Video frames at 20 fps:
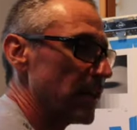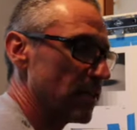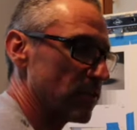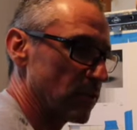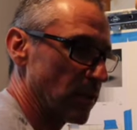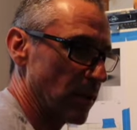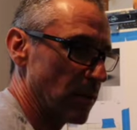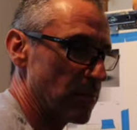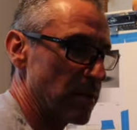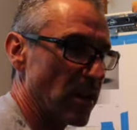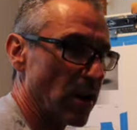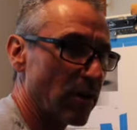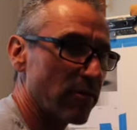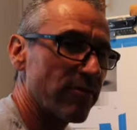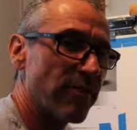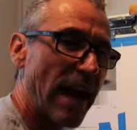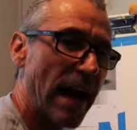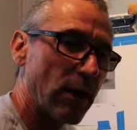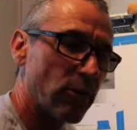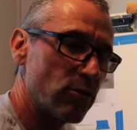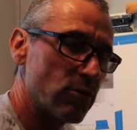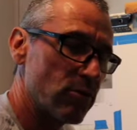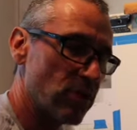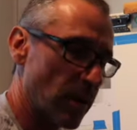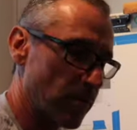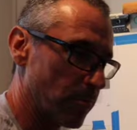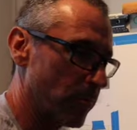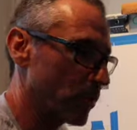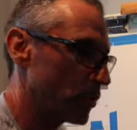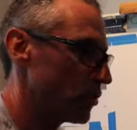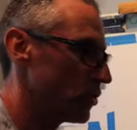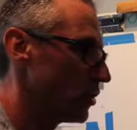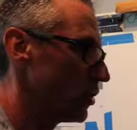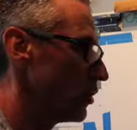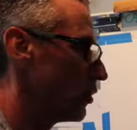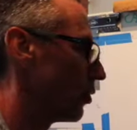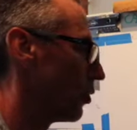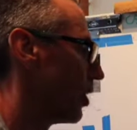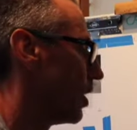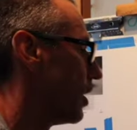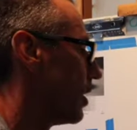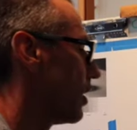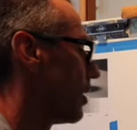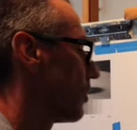is going to be our value number 2.